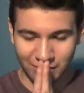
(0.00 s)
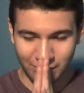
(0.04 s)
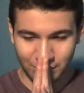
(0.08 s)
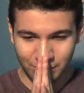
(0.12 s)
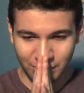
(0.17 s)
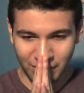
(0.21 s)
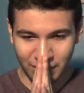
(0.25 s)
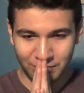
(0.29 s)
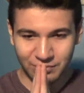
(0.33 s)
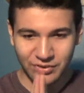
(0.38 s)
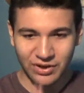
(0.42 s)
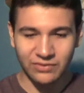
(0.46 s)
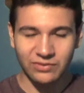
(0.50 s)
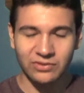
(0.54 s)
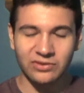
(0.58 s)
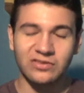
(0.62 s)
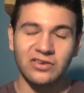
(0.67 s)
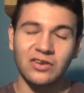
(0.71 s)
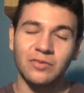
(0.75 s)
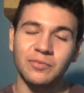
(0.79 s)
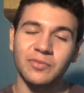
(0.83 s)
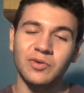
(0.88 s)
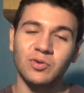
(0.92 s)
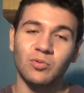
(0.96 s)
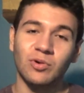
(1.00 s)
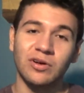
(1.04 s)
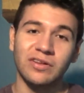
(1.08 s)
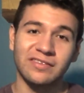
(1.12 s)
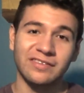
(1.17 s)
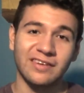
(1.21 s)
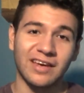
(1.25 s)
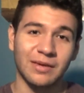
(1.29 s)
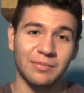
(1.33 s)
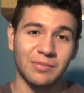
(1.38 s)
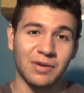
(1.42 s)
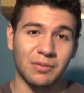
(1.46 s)
my brother told me one
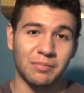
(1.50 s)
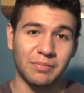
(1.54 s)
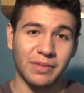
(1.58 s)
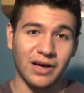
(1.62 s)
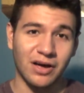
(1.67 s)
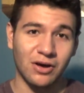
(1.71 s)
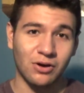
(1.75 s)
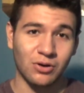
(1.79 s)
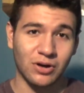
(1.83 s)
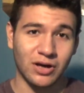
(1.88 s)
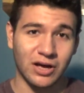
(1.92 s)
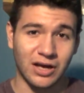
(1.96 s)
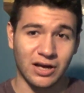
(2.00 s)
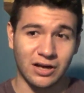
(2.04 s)
time about